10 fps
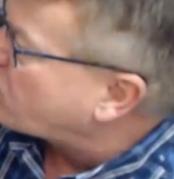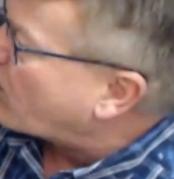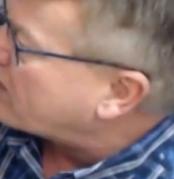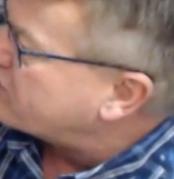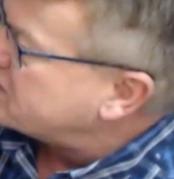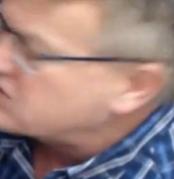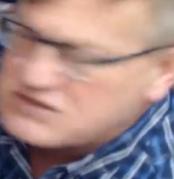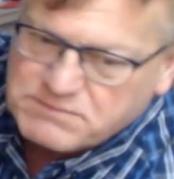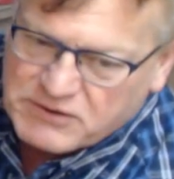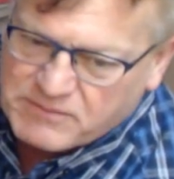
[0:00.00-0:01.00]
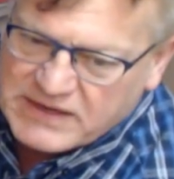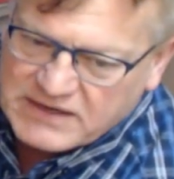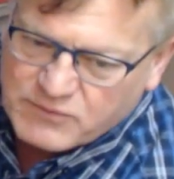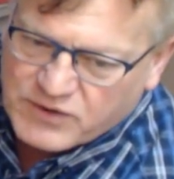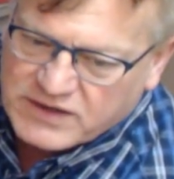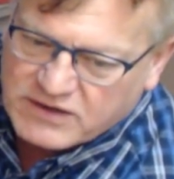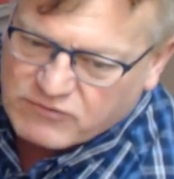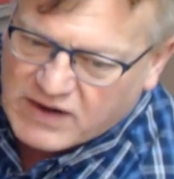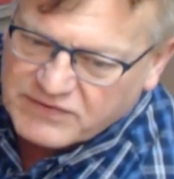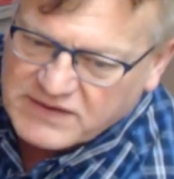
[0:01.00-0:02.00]
twelve inches per minute we're going
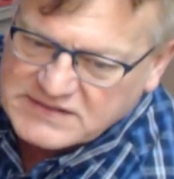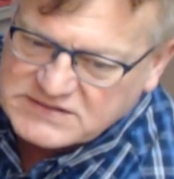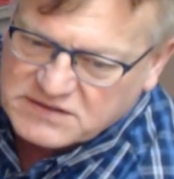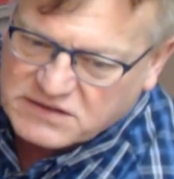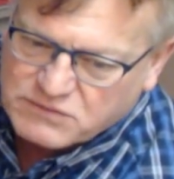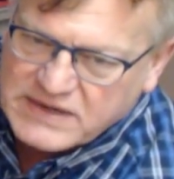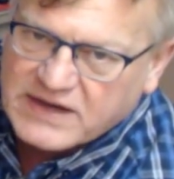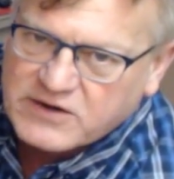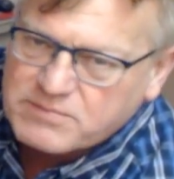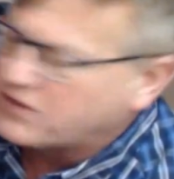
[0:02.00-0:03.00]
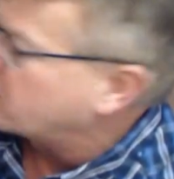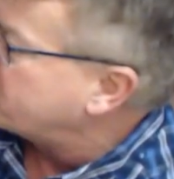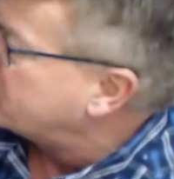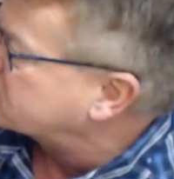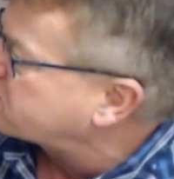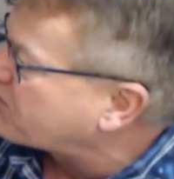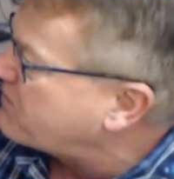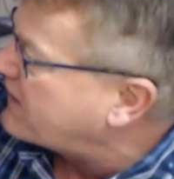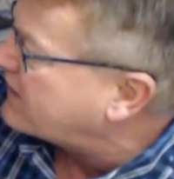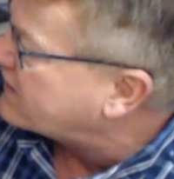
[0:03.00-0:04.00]
to run this, or three hundred millimeters per